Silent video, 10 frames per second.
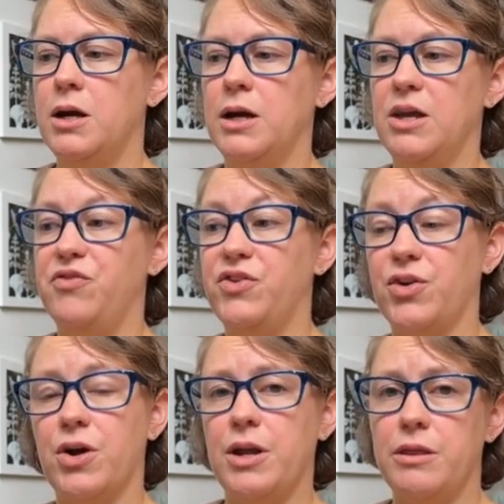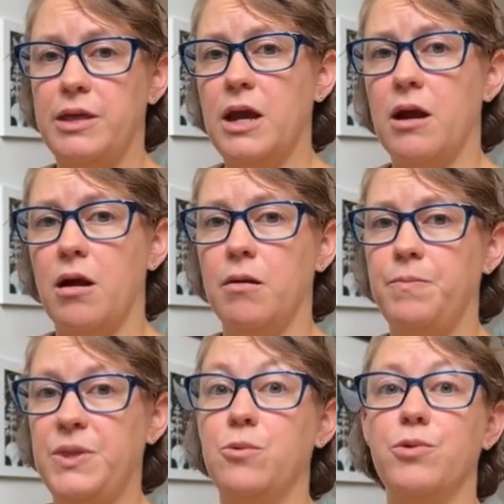if it's already there,
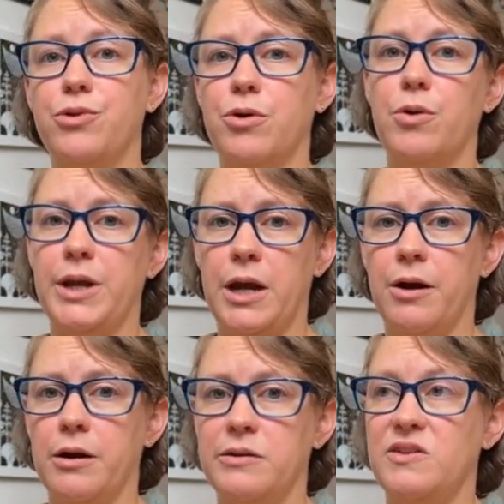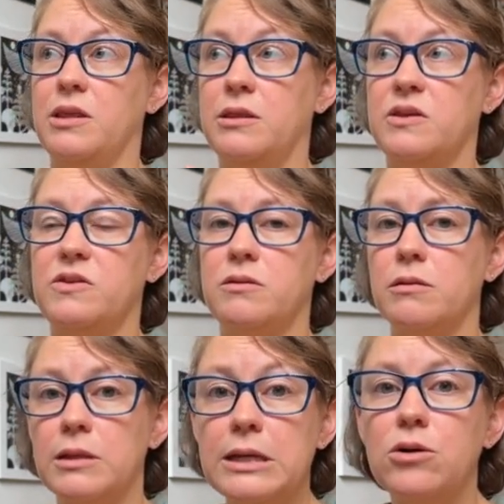it will throw an error and say this
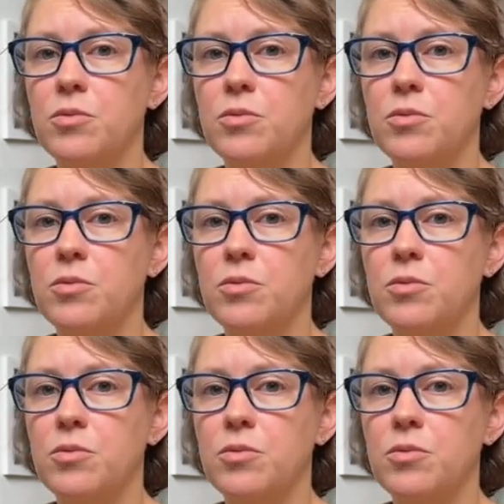legal